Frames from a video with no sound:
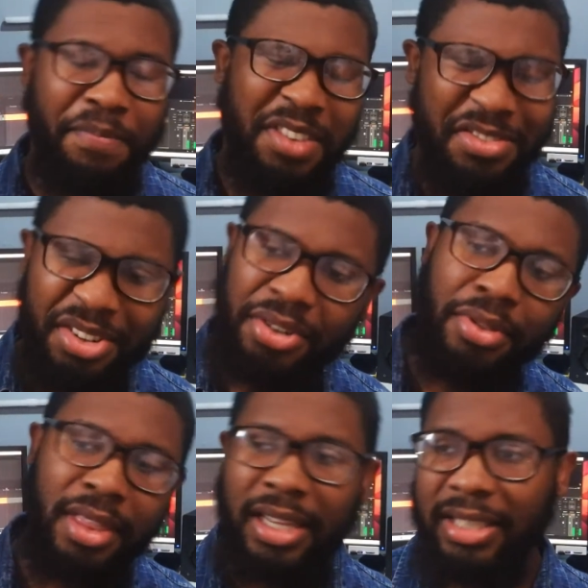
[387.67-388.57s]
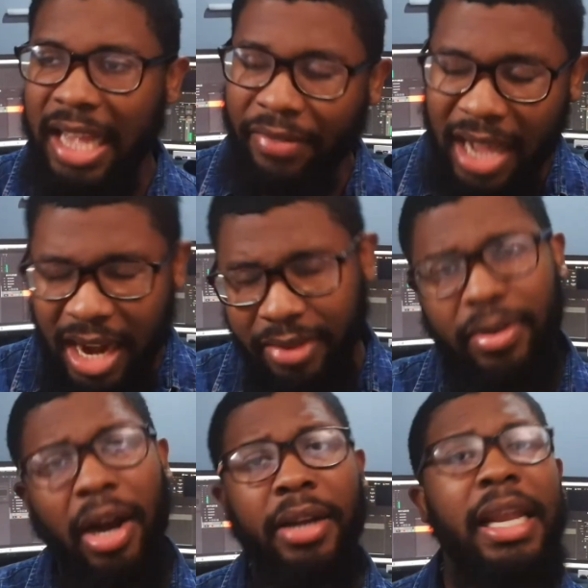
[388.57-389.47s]
even though things have kind of
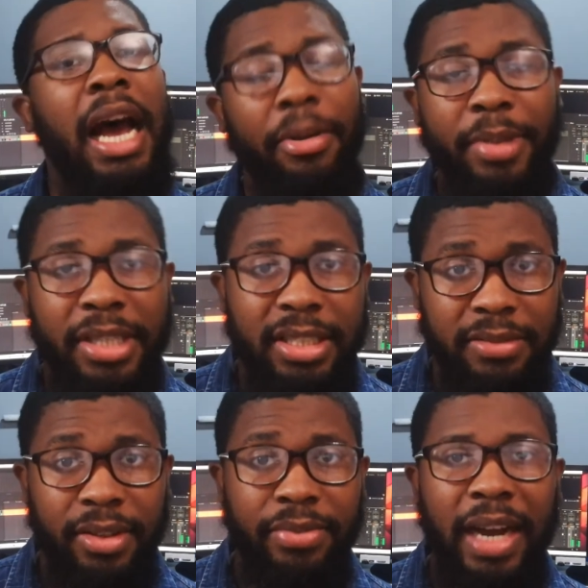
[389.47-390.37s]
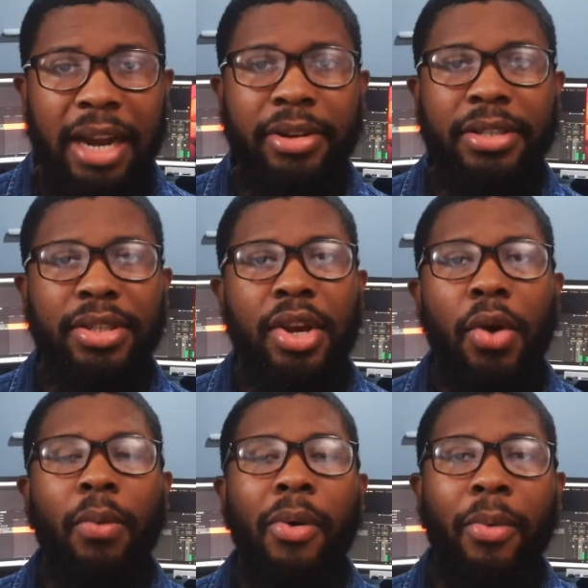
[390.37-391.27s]
gone down because of the virus.
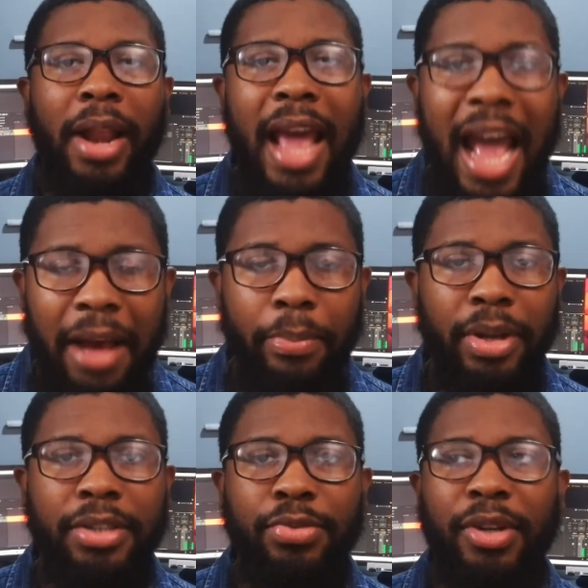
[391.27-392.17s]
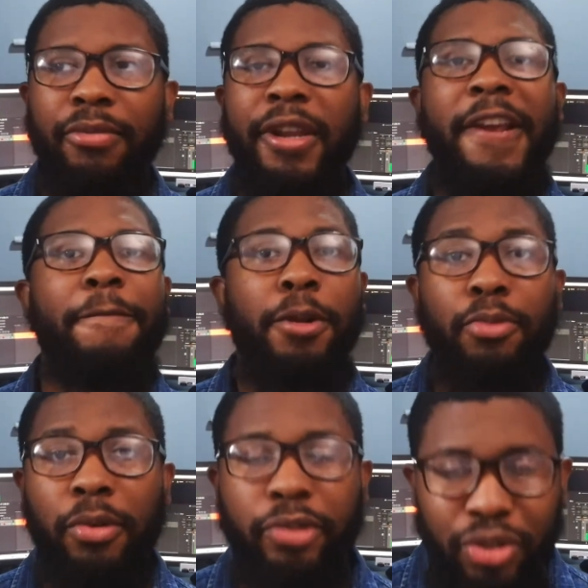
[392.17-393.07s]
Well, what happens when we
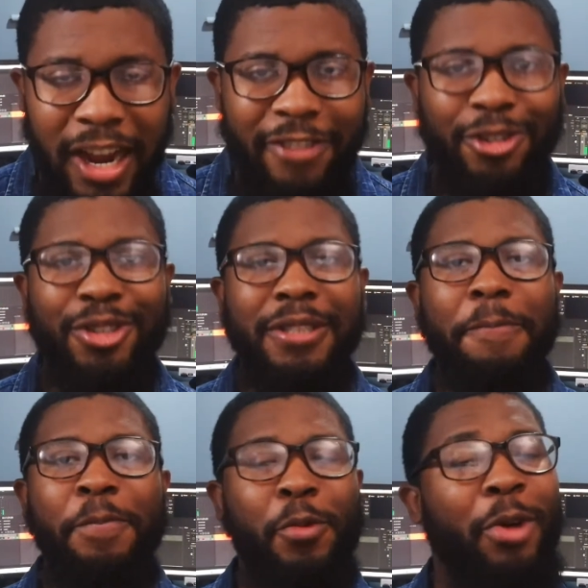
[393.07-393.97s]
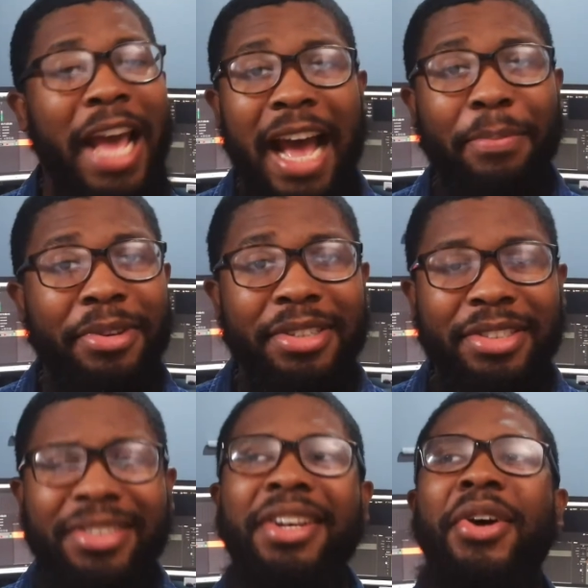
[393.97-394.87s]
remove drivers? What
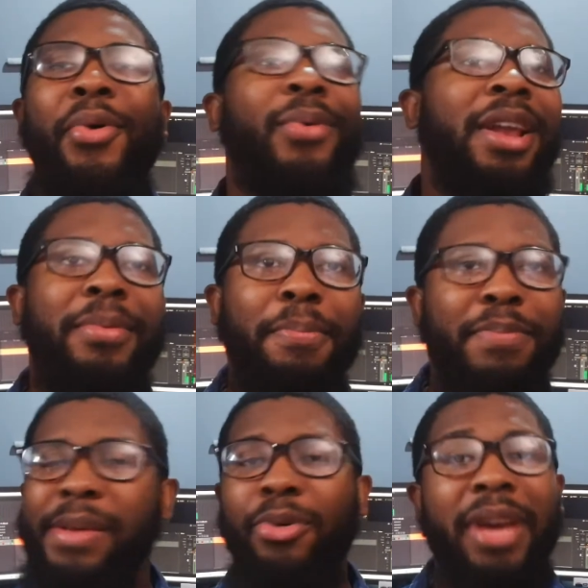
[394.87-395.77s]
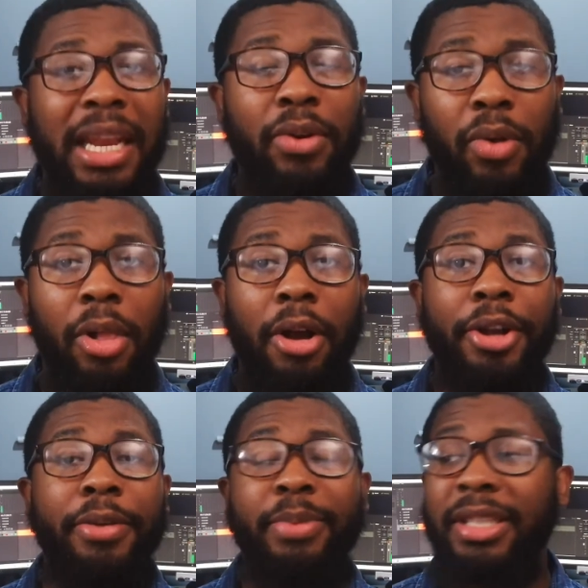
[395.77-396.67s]
happens when people can no
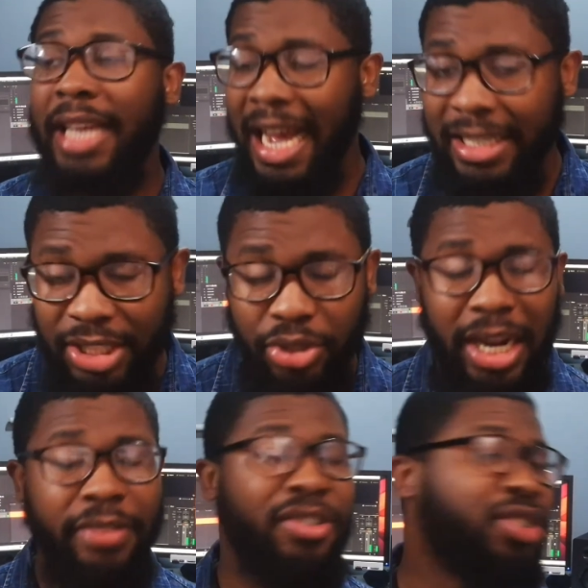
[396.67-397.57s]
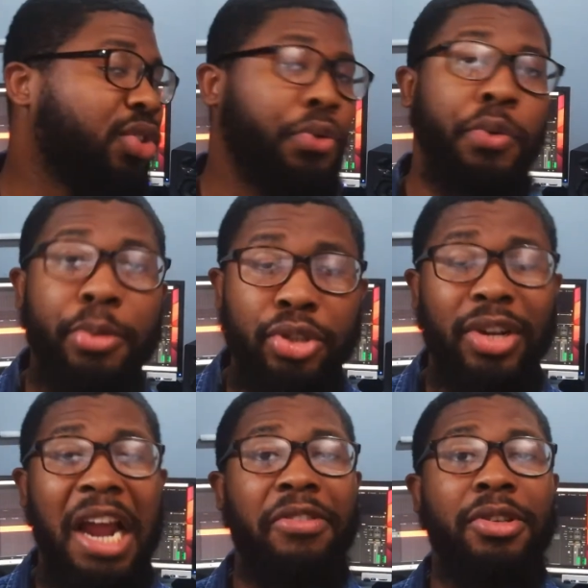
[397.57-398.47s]
longer be taxi drivers or Uber
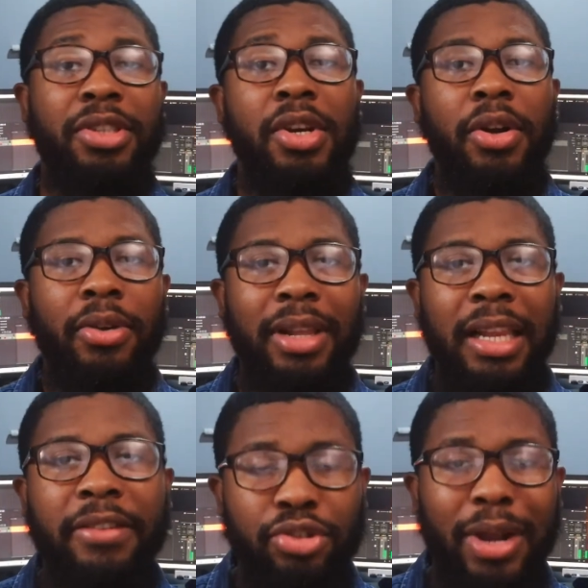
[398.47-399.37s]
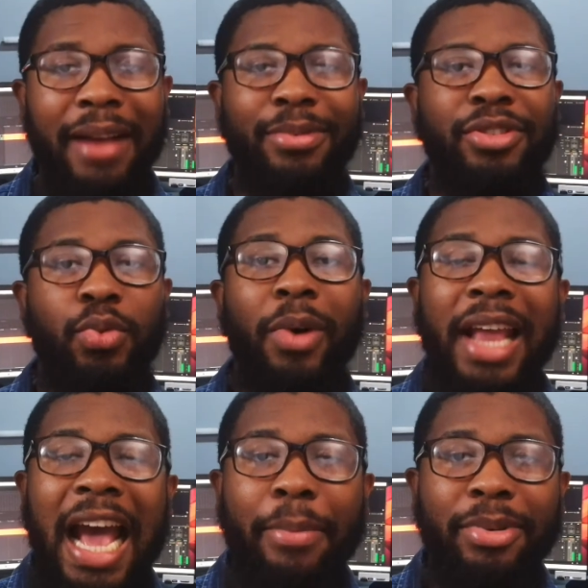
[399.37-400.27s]
drivers or Lyft drivers? What
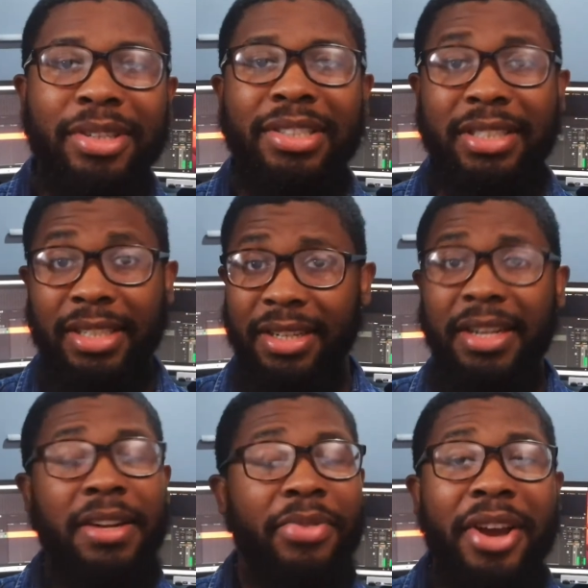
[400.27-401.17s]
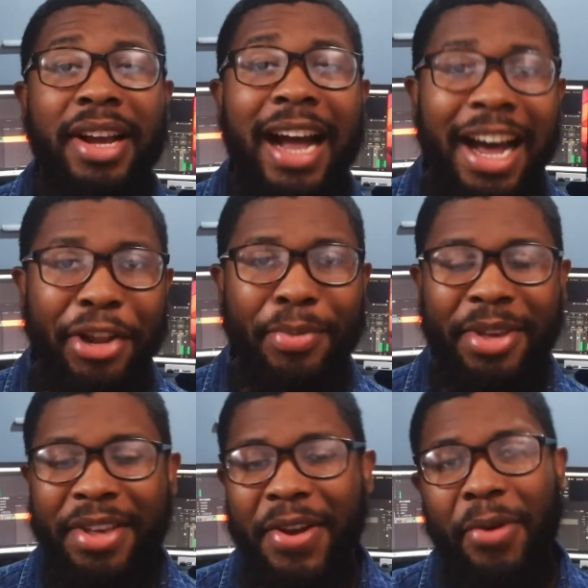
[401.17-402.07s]
happens to the
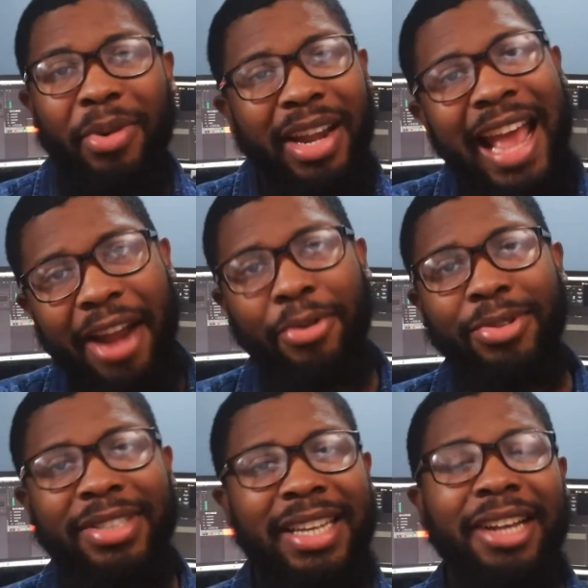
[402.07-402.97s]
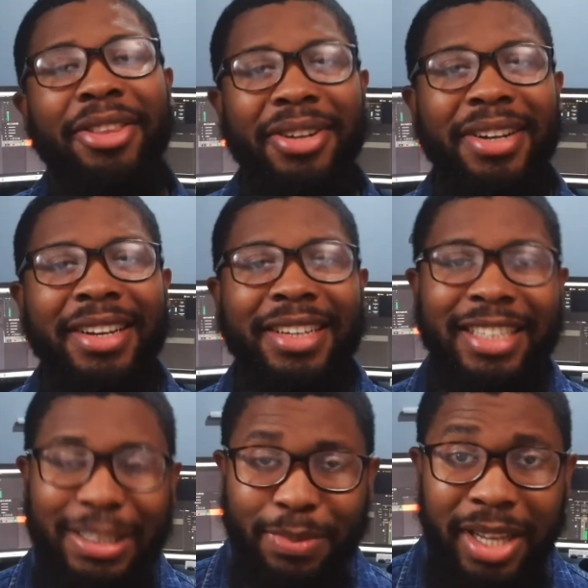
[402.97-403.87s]
economy when that whole sector
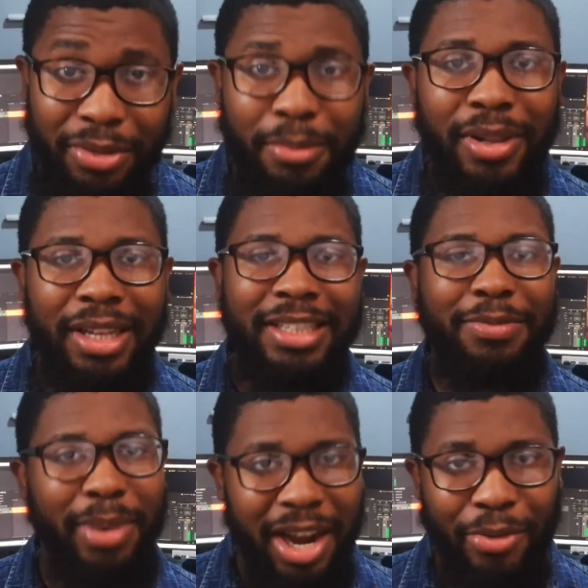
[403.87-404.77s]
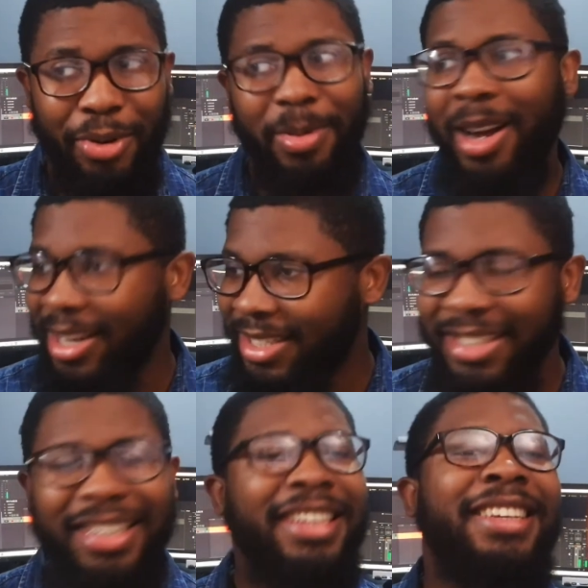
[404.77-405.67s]
is being replaced by robots?
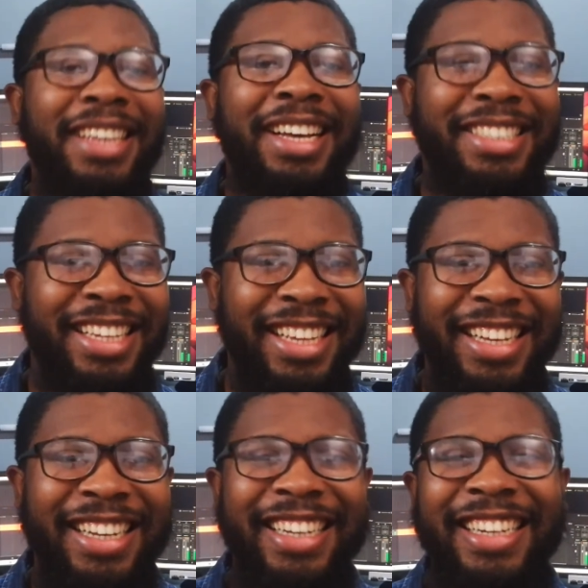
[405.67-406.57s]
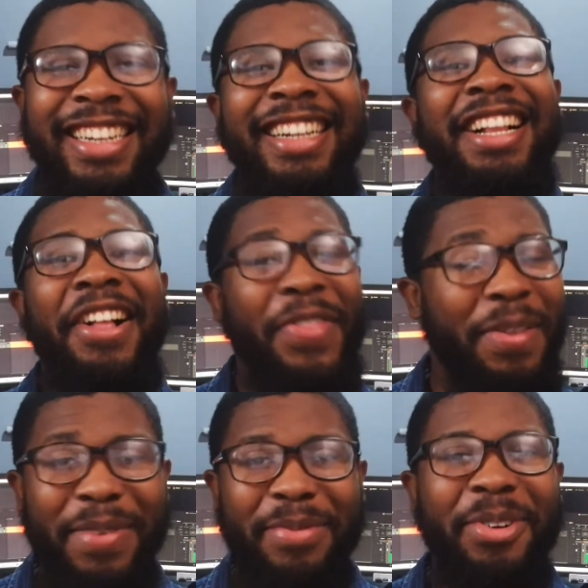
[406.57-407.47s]
Yes,
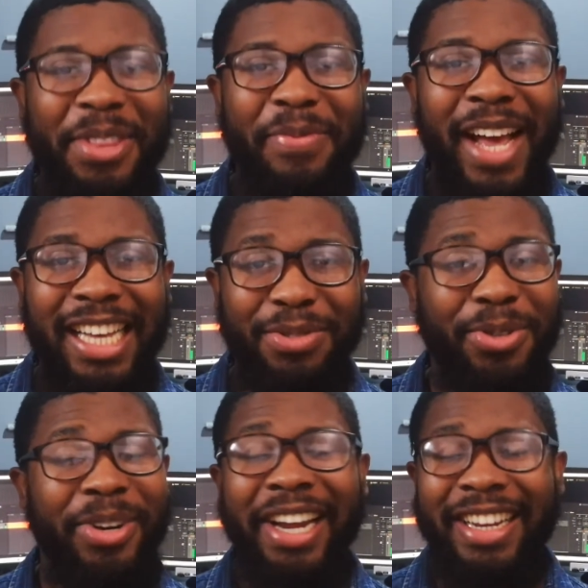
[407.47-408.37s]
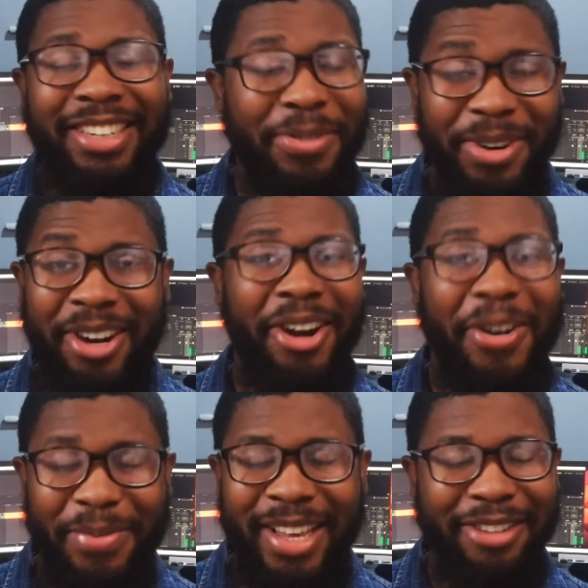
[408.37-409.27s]
the people in the past were right. We're
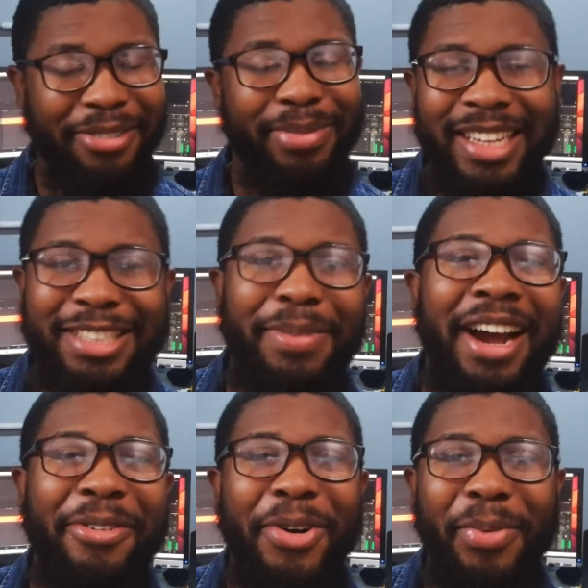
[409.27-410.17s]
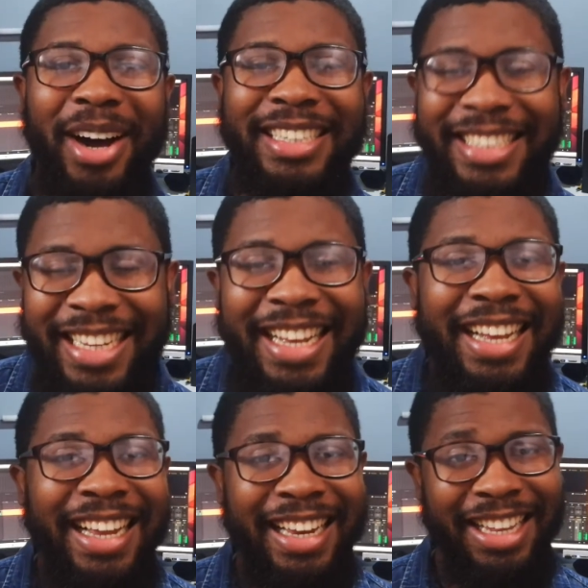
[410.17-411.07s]
all being replaced by robots
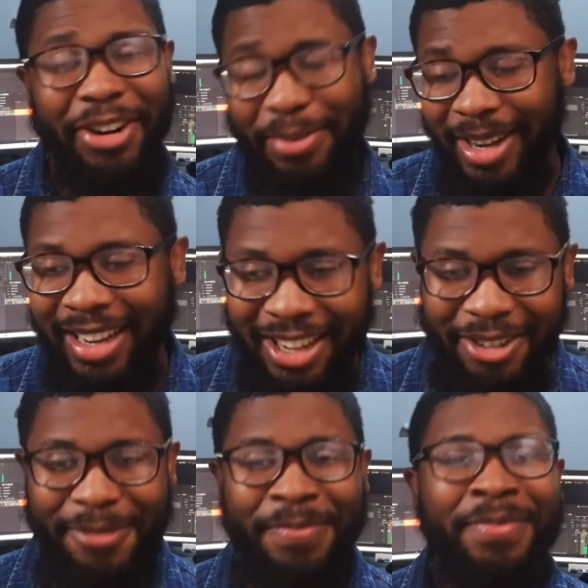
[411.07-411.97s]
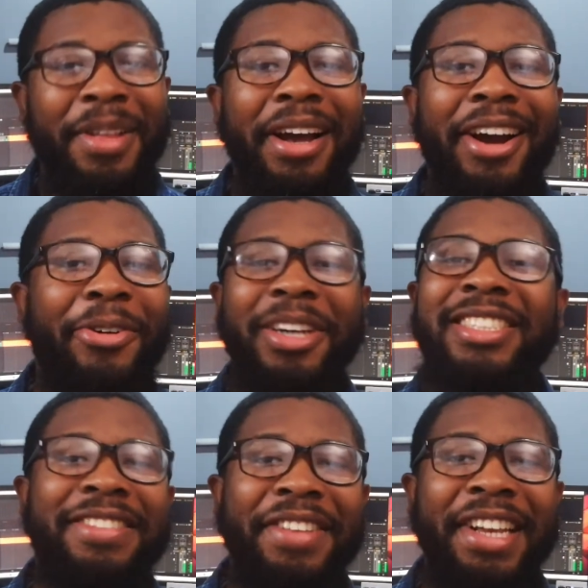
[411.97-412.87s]
little by little.
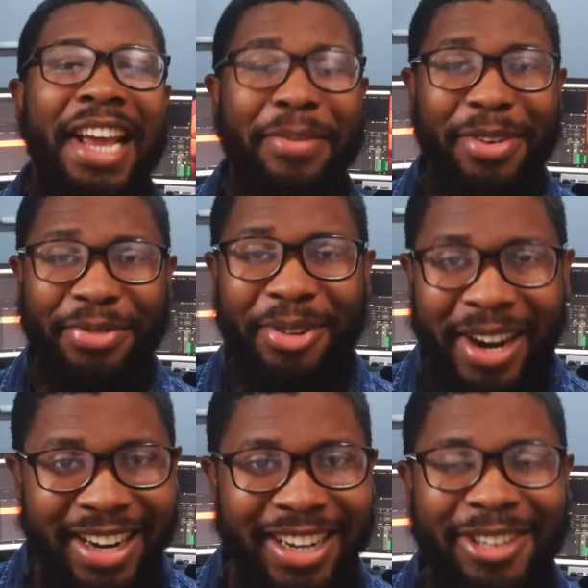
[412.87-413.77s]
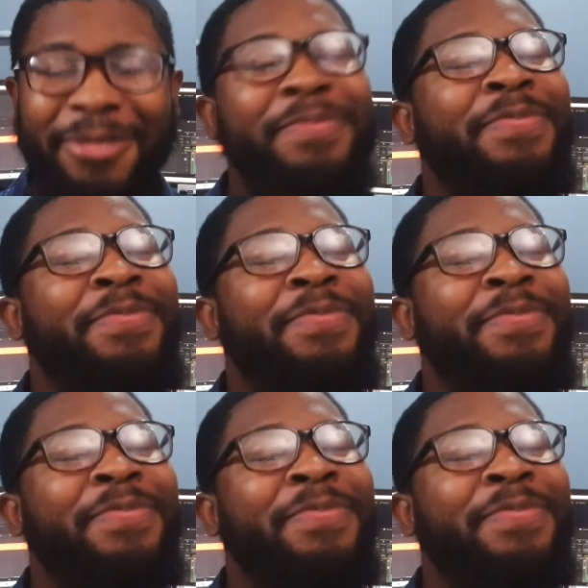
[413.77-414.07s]
Question of the day before I go.